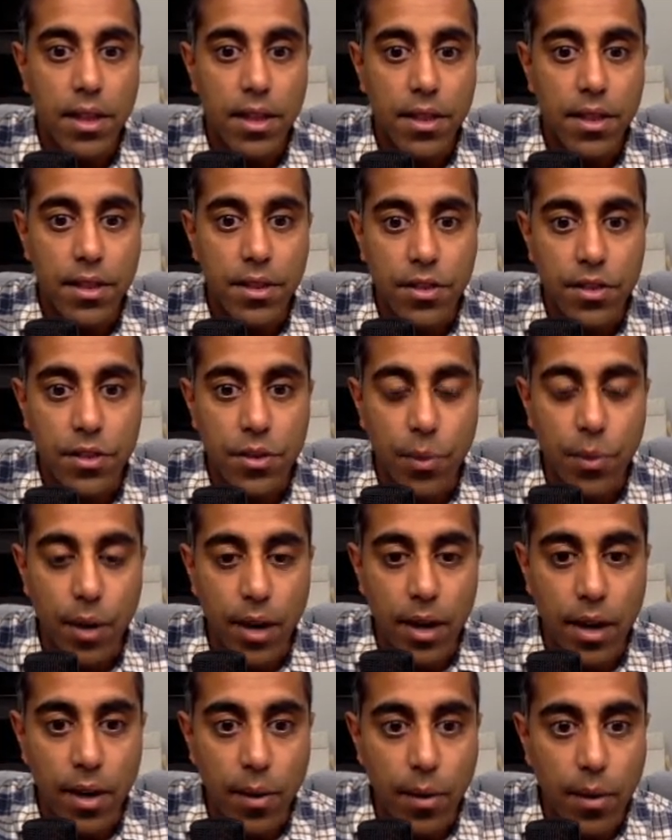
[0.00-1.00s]
this is
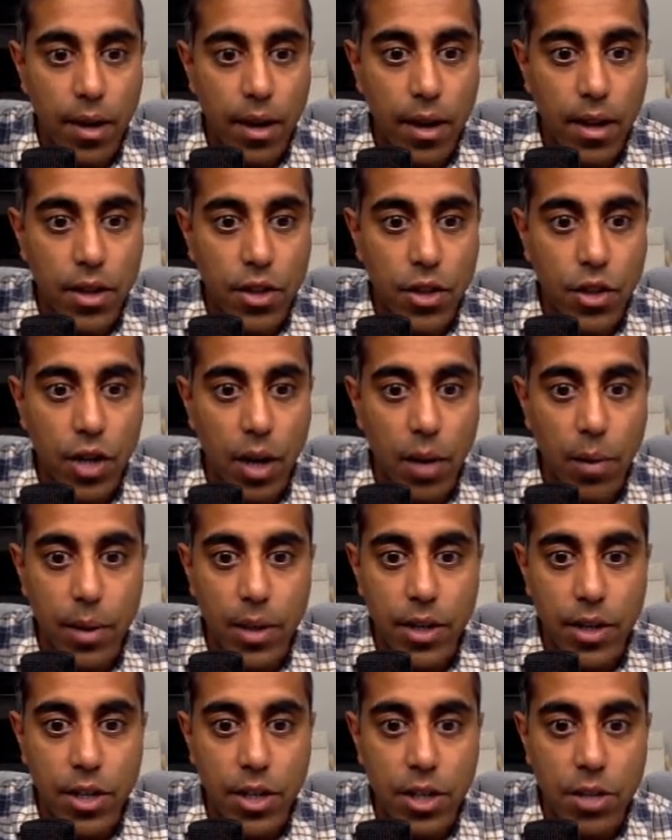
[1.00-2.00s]
one. Shaw
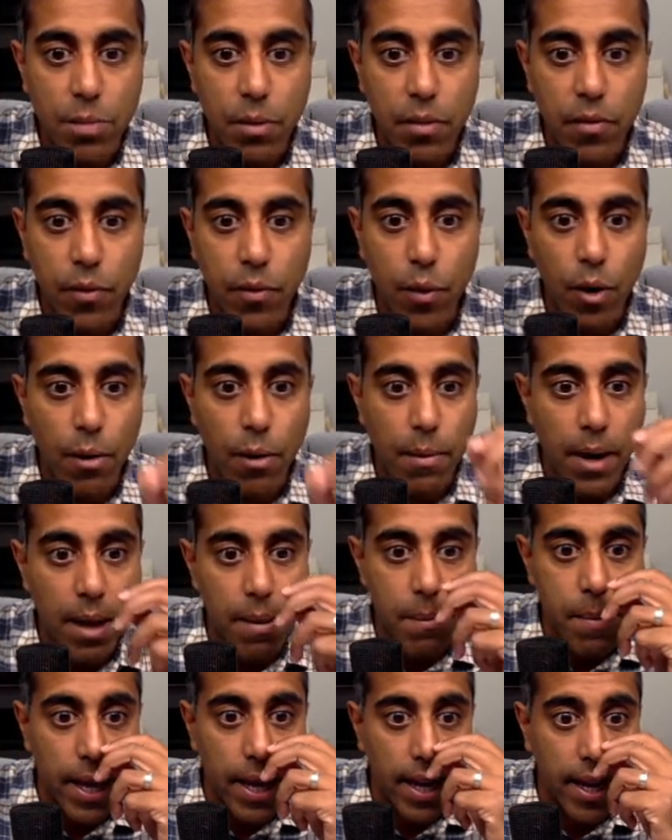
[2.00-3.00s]
went just before my
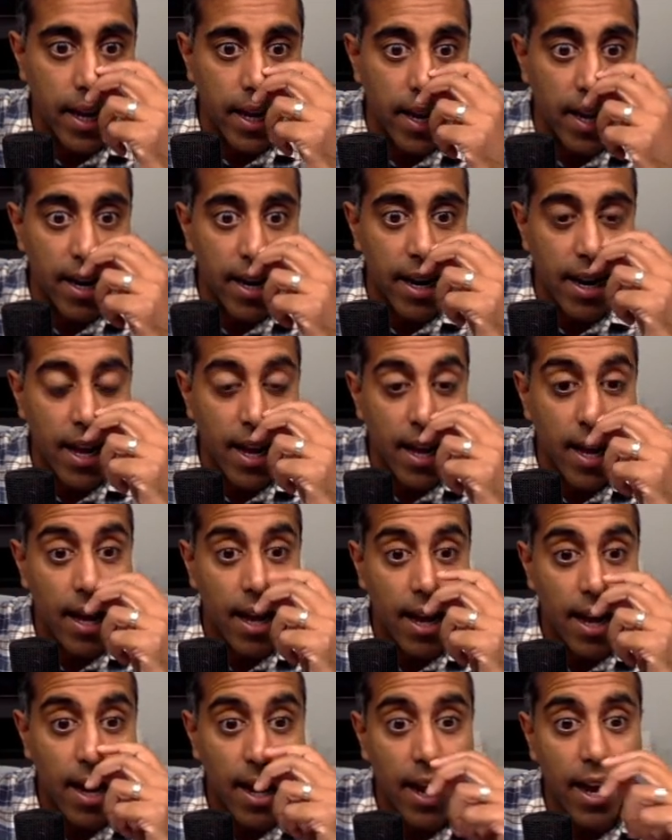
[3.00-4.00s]
pick, and
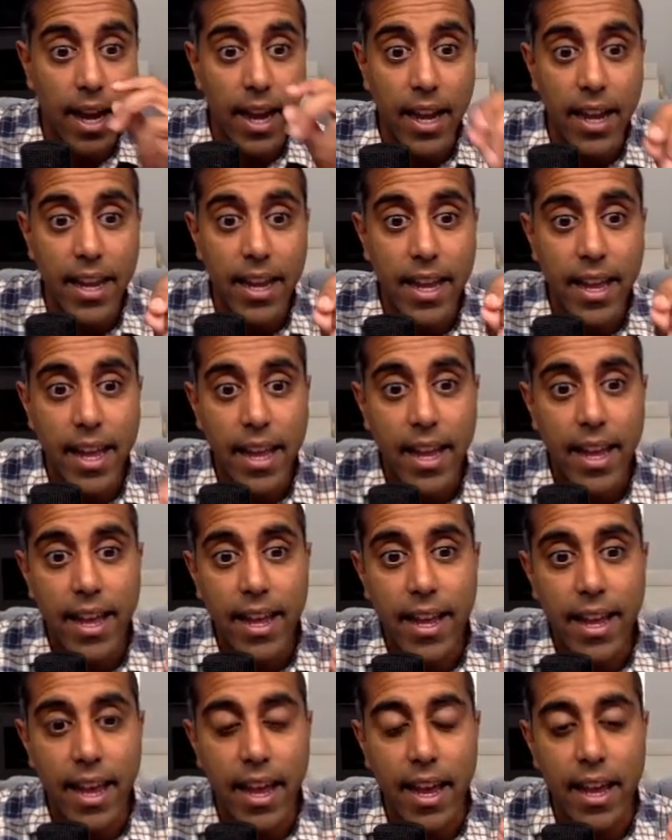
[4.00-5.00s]
I
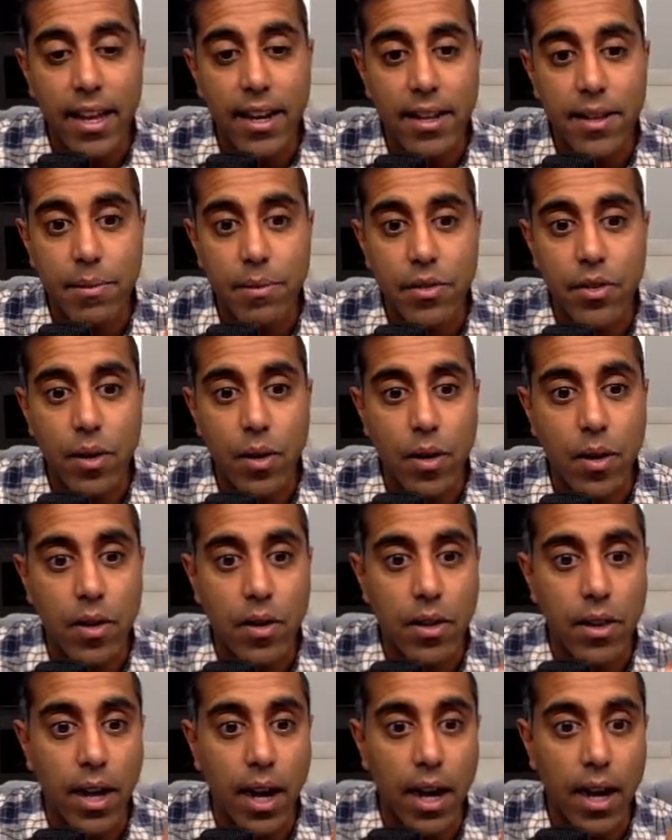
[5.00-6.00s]
had him
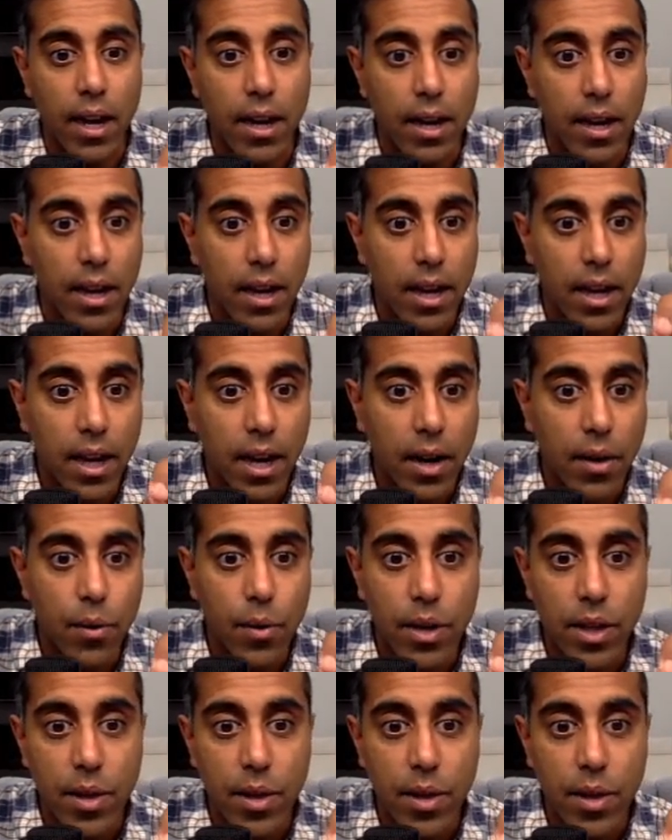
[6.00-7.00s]
circled. I
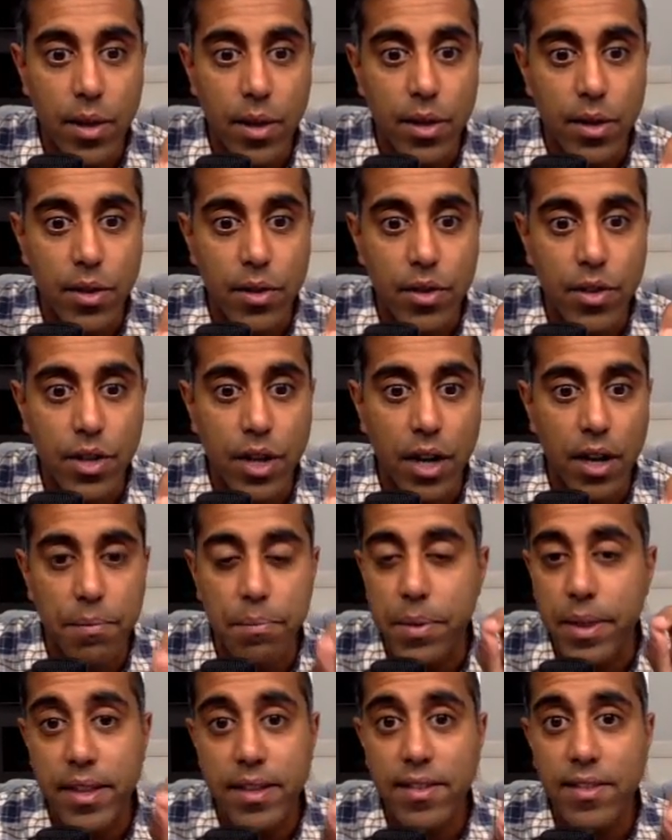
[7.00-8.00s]
really wanted Luke Shaw,
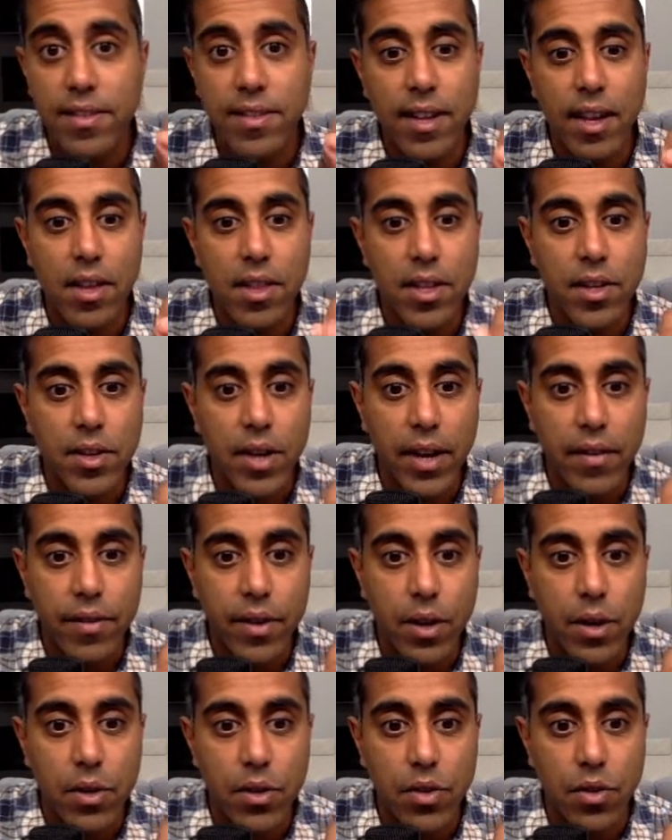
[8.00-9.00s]
but this is how the draft
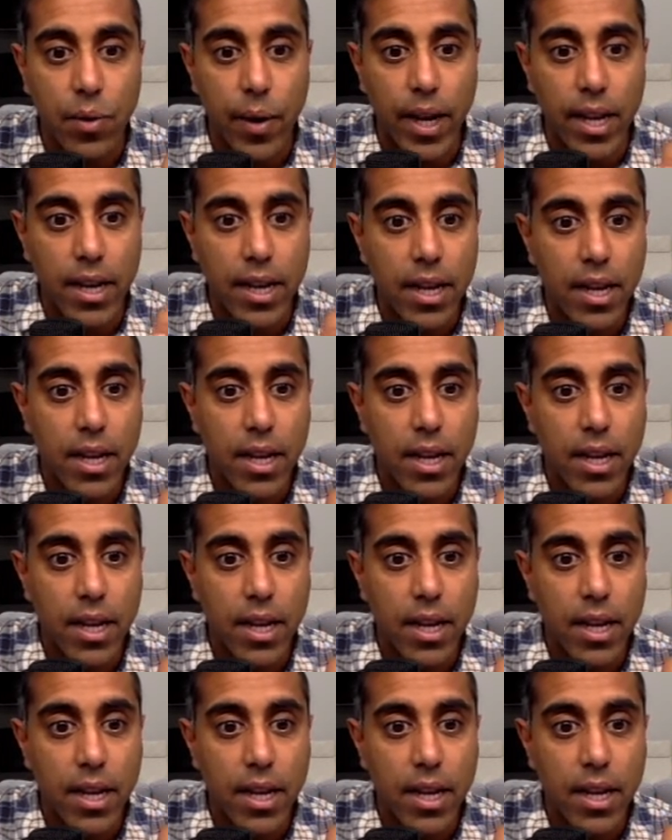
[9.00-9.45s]
goes, right?